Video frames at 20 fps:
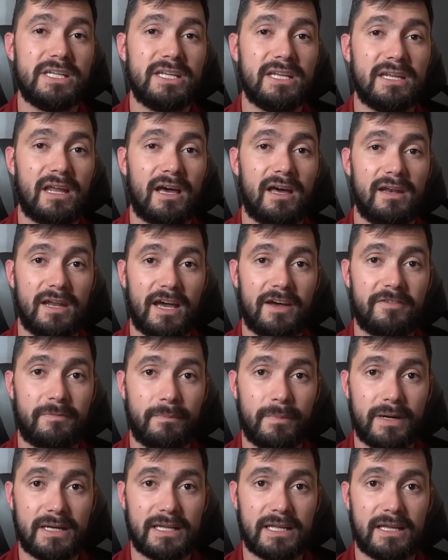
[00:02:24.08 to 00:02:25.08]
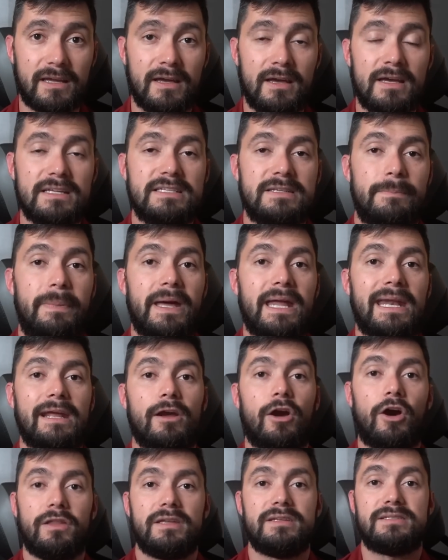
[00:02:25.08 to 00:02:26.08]
in enough money
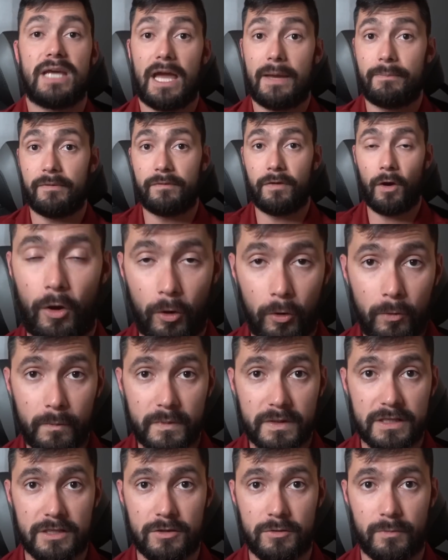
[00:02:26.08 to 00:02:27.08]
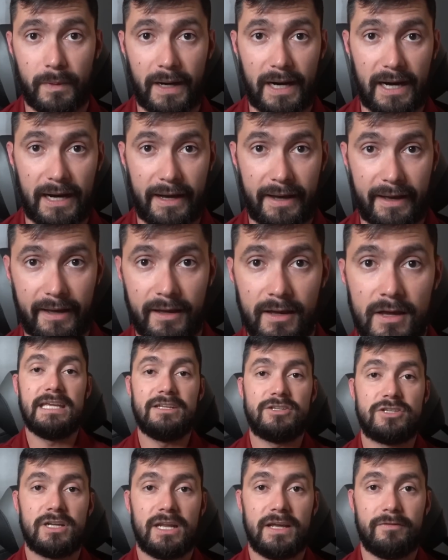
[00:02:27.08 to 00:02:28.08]
depending on the type of home that you buy
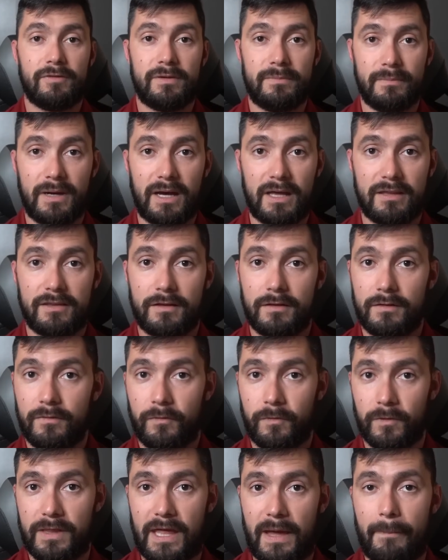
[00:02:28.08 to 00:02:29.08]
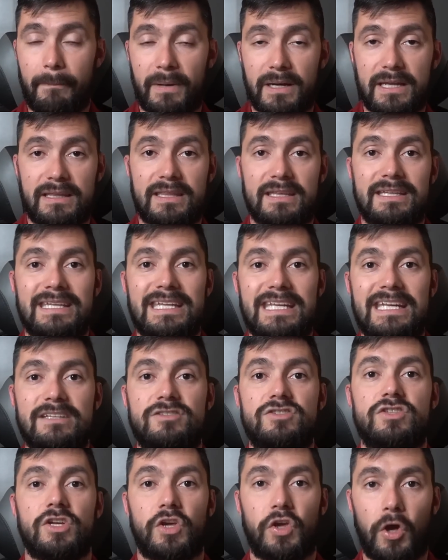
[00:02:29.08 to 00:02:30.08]
each and every month for that money that
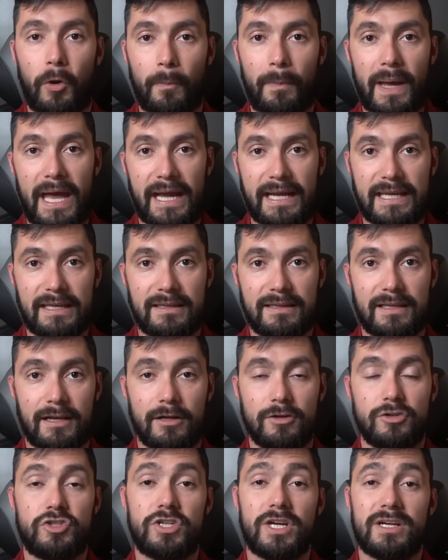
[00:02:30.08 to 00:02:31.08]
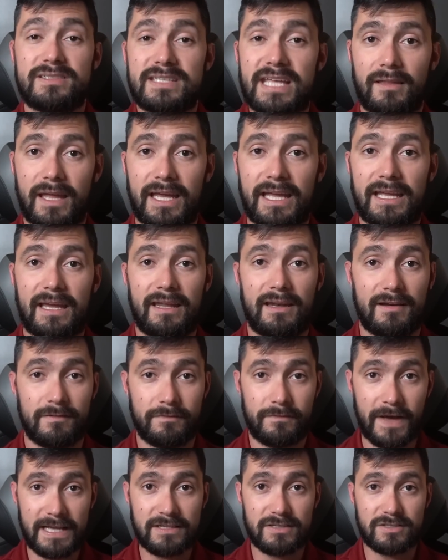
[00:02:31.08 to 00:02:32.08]
needs to go back in there. Just like an
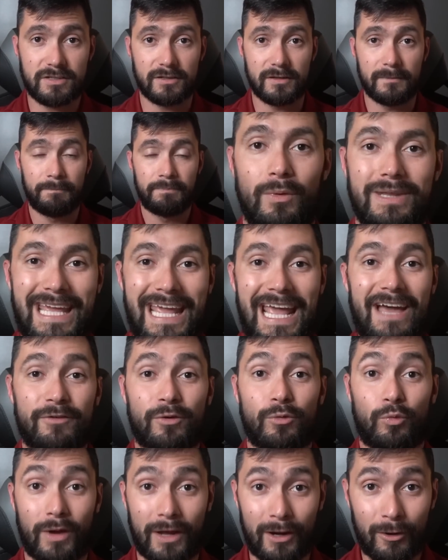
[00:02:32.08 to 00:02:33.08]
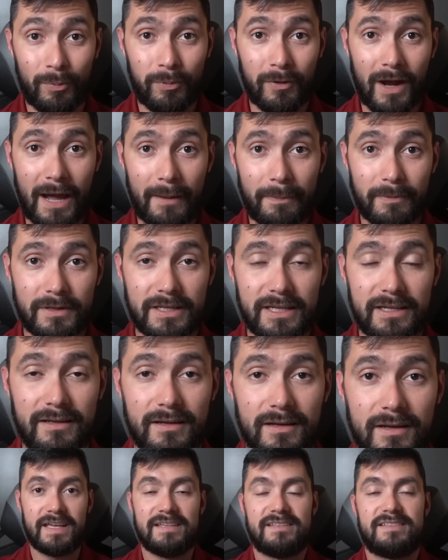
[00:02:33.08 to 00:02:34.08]
investor, when they have a rental
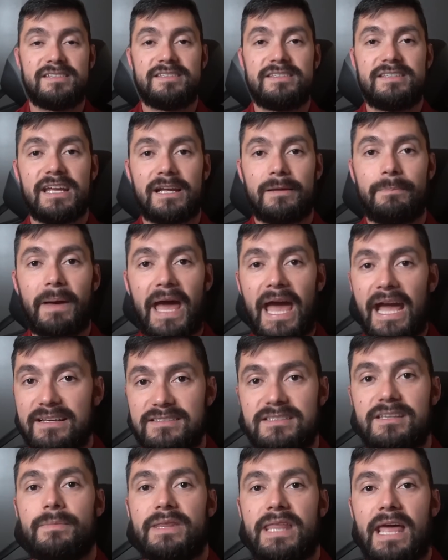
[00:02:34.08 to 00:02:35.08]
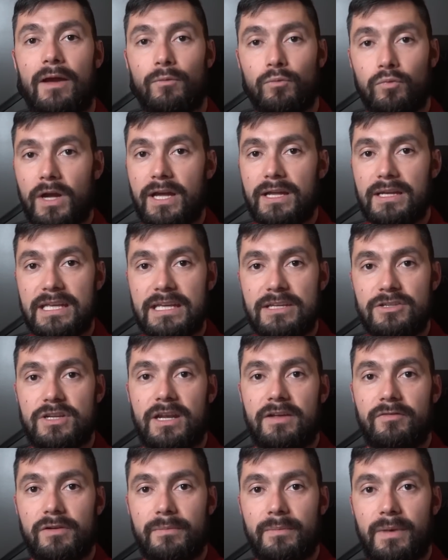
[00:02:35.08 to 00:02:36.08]
property, they stick back some of that rent each
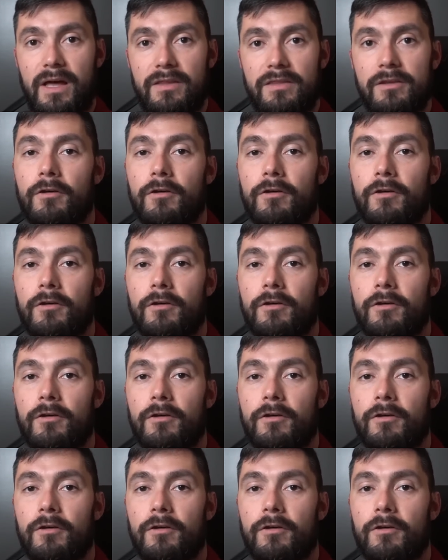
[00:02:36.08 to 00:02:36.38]
and every month